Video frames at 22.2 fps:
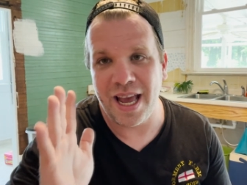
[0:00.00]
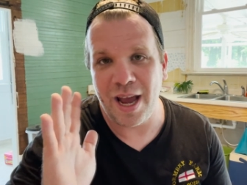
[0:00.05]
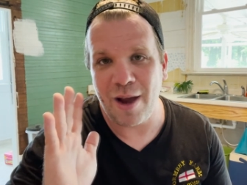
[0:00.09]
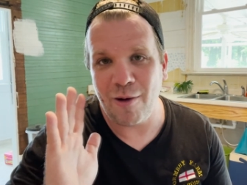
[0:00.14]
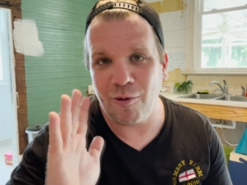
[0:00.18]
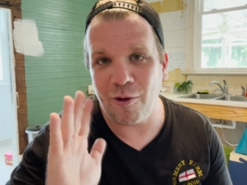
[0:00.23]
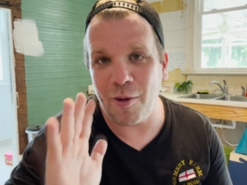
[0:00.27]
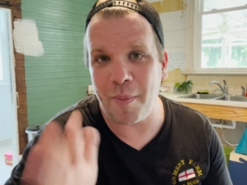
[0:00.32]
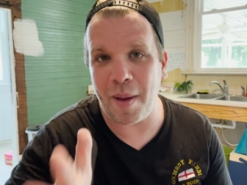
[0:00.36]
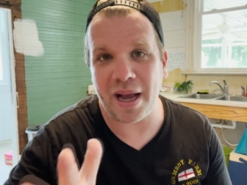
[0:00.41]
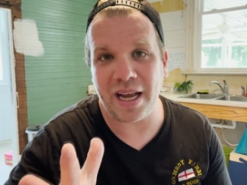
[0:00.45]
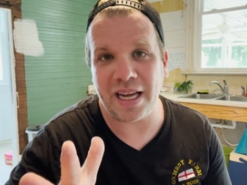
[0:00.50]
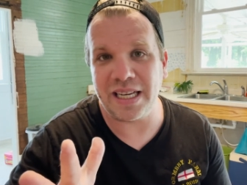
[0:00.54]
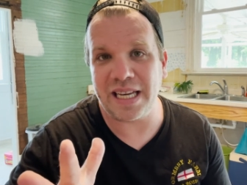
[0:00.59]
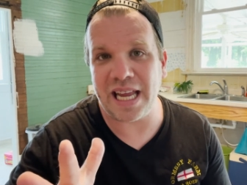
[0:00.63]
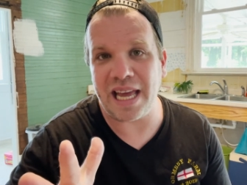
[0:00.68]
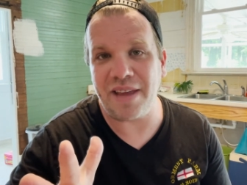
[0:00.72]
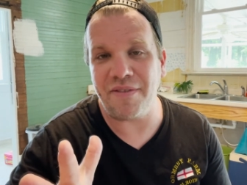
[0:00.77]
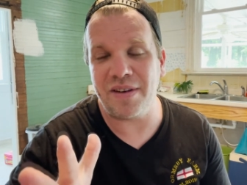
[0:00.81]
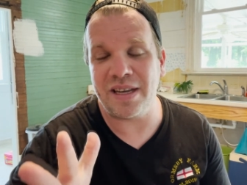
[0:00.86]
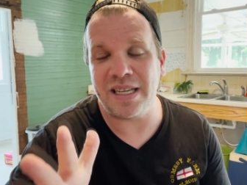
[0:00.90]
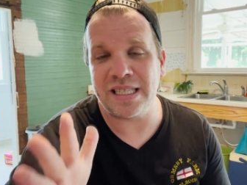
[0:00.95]
Rebekah
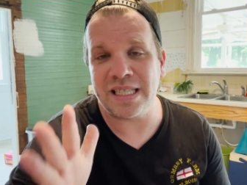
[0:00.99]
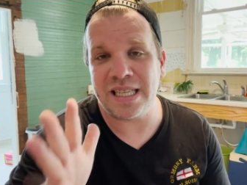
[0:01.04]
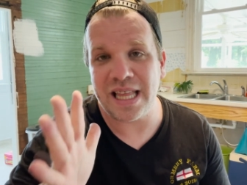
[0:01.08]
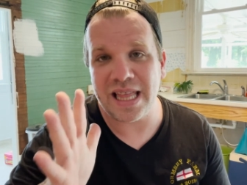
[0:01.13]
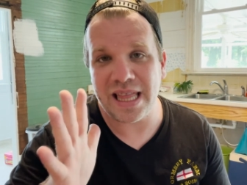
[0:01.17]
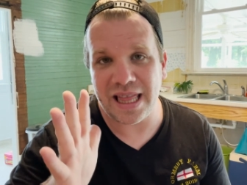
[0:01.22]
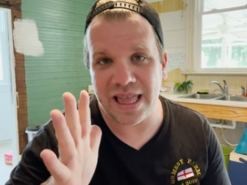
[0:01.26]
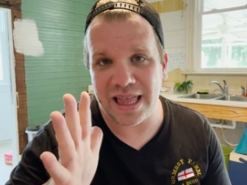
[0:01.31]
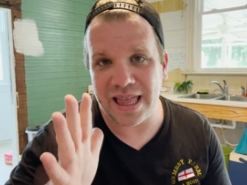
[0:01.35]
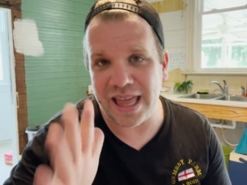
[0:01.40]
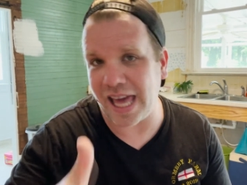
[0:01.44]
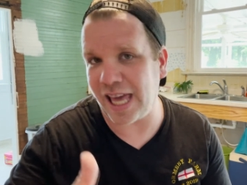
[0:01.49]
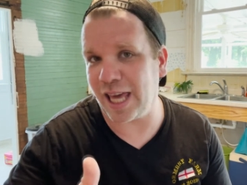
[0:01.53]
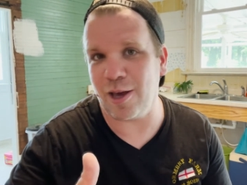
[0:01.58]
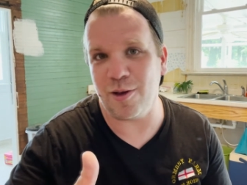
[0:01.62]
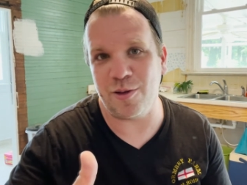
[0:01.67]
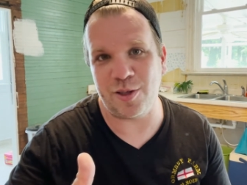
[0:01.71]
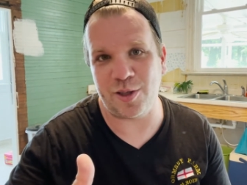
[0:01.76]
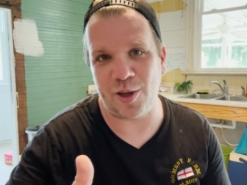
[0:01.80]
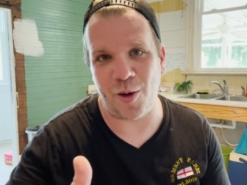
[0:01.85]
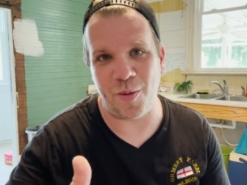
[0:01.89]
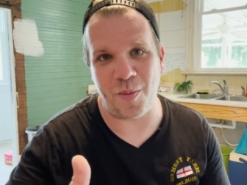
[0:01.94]
Davis, thank
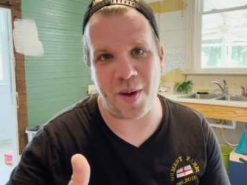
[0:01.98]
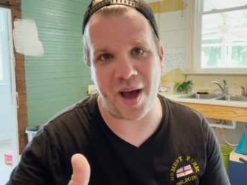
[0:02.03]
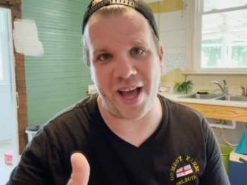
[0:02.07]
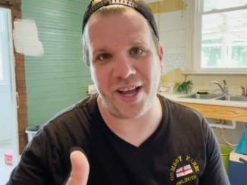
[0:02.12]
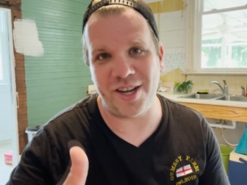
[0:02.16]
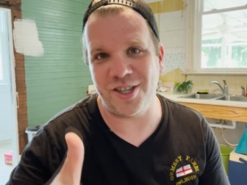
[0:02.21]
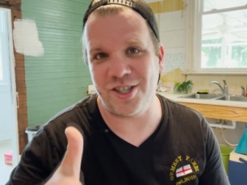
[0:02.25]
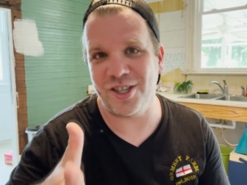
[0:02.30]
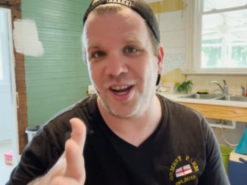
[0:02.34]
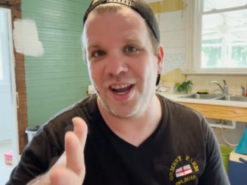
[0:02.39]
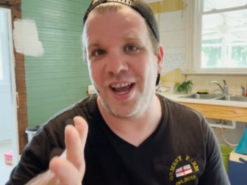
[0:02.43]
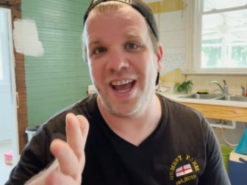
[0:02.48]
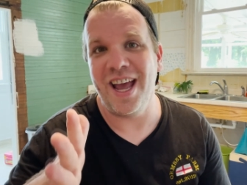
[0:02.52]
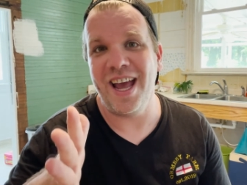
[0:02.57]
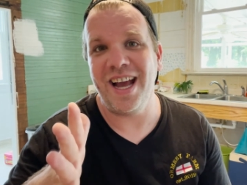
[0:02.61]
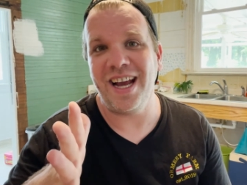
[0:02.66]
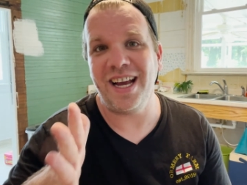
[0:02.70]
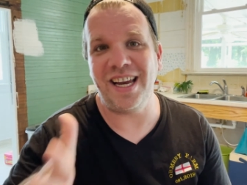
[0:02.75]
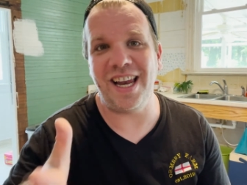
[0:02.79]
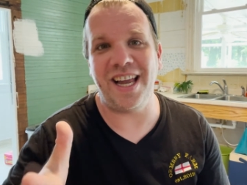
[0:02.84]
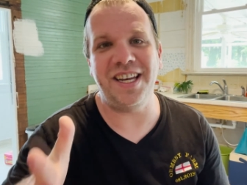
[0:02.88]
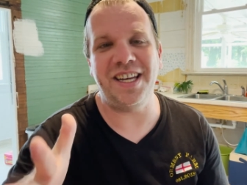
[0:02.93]
you so much.
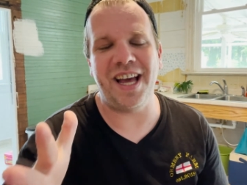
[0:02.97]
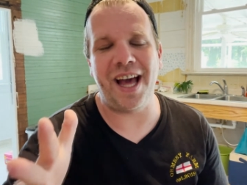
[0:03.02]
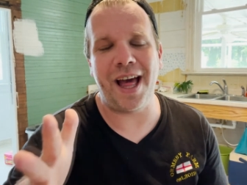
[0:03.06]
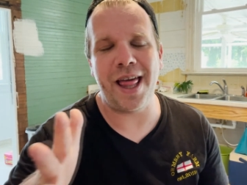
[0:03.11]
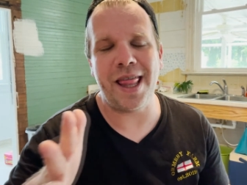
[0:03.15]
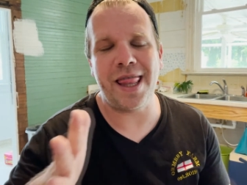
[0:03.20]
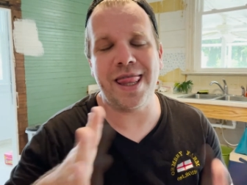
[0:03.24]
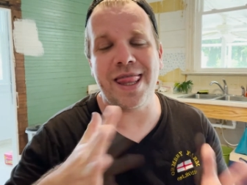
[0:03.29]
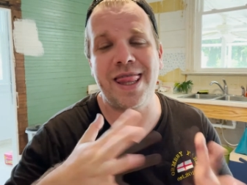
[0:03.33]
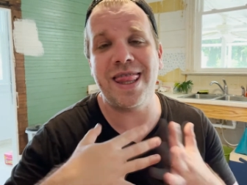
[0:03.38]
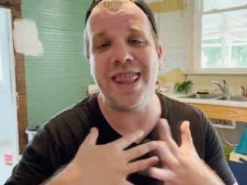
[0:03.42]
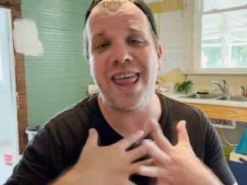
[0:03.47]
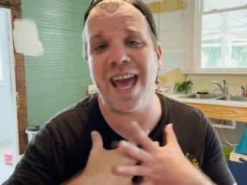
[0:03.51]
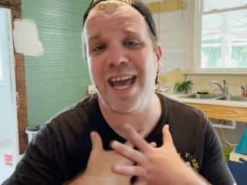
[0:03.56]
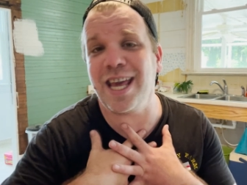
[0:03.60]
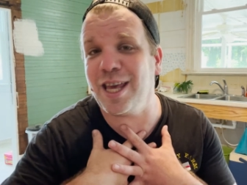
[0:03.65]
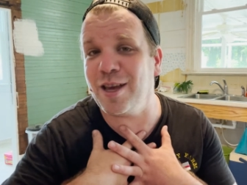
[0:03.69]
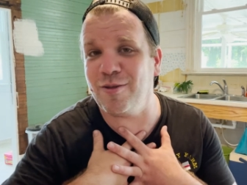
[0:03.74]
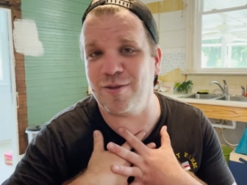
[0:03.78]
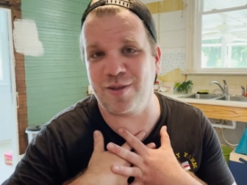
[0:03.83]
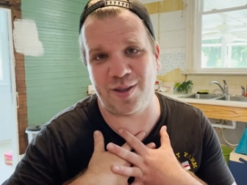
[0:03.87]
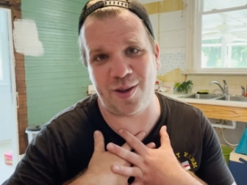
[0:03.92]
Glinda,
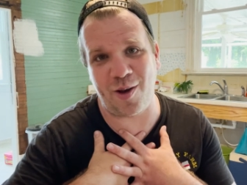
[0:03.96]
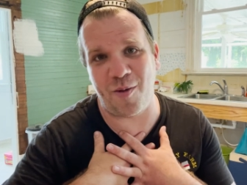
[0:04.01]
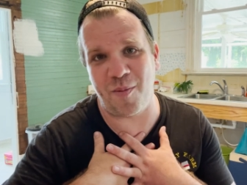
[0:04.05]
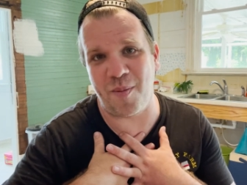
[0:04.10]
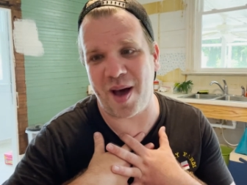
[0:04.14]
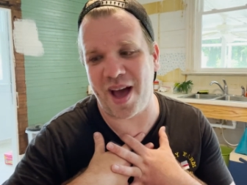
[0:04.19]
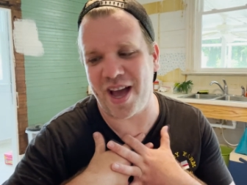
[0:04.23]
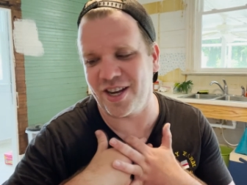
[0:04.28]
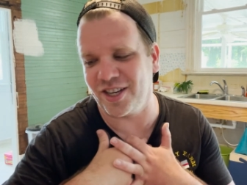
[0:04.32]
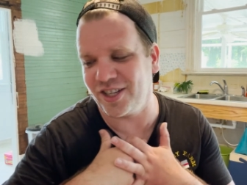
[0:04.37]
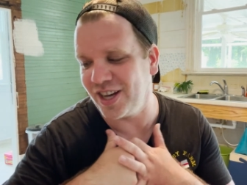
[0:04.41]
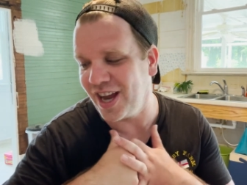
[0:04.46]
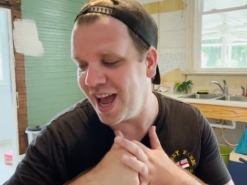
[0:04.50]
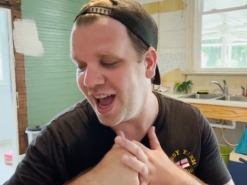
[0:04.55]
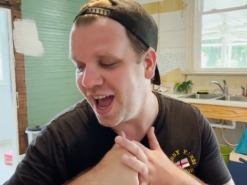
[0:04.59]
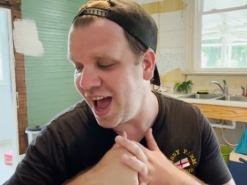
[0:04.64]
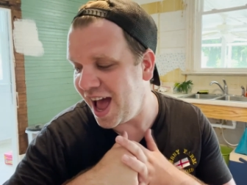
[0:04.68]
thank you so much.